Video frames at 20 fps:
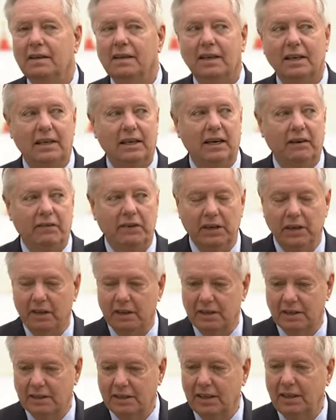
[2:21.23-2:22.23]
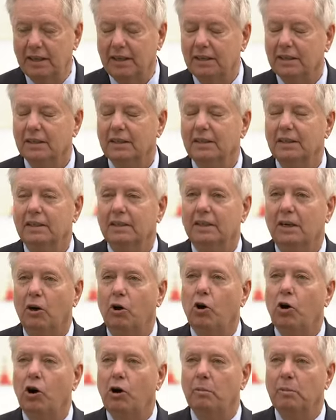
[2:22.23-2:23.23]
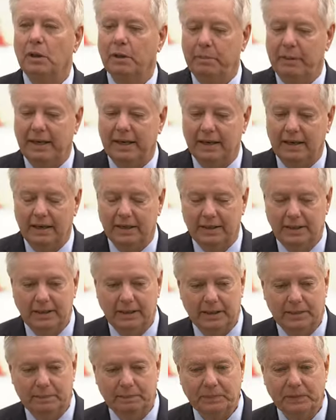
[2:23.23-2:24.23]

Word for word: and every other state. A horribly bad idea.